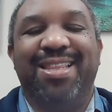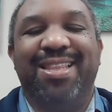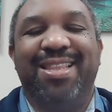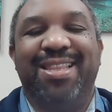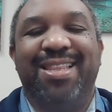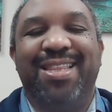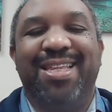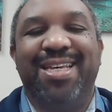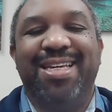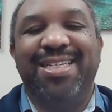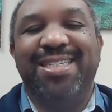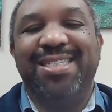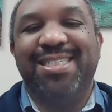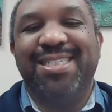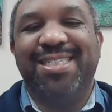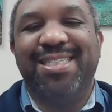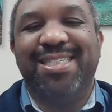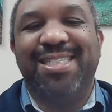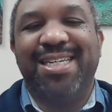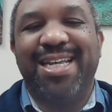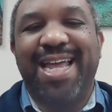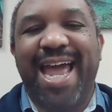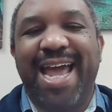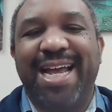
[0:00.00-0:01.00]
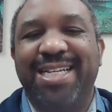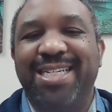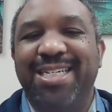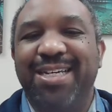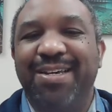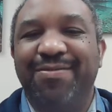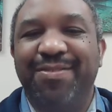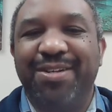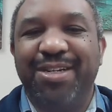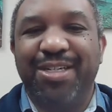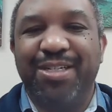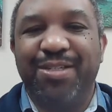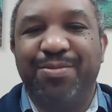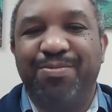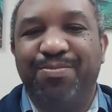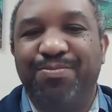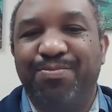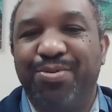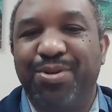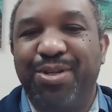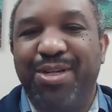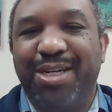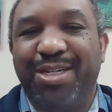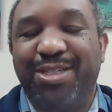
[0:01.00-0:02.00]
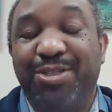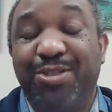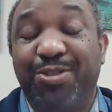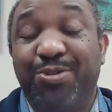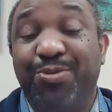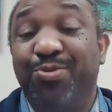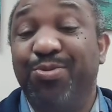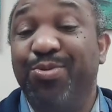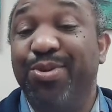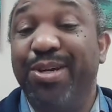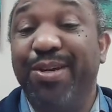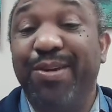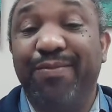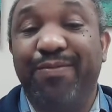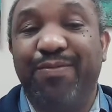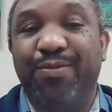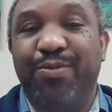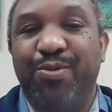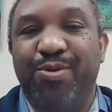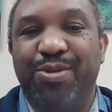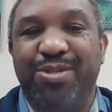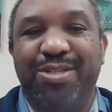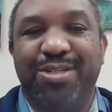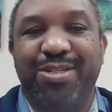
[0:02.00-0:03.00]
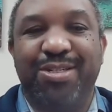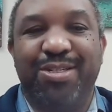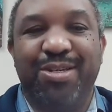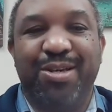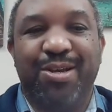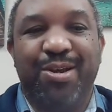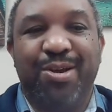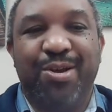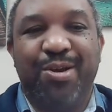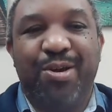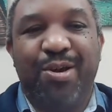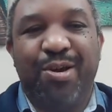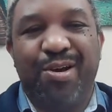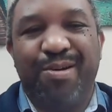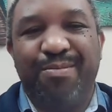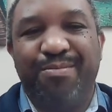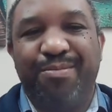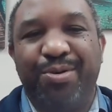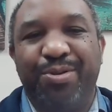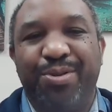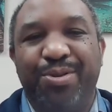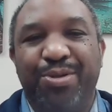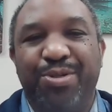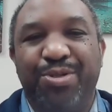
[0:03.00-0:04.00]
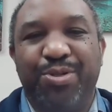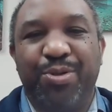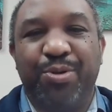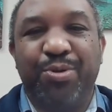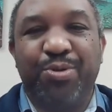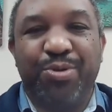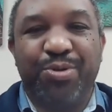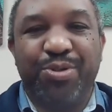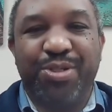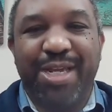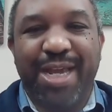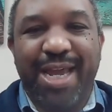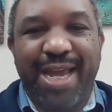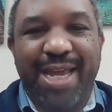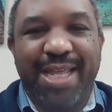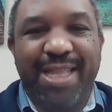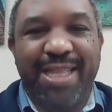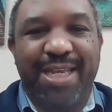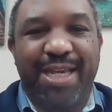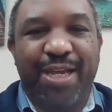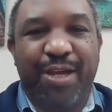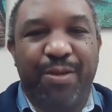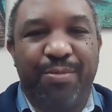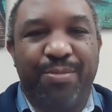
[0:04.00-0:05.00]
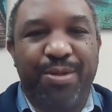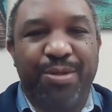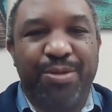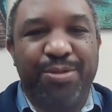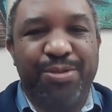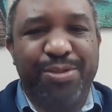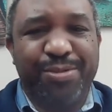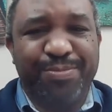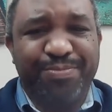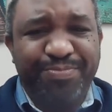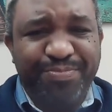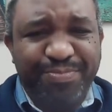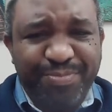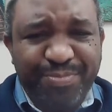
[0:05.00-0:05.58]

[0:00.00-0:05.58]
these activities put extreme forces on both the shoulders and the elbows,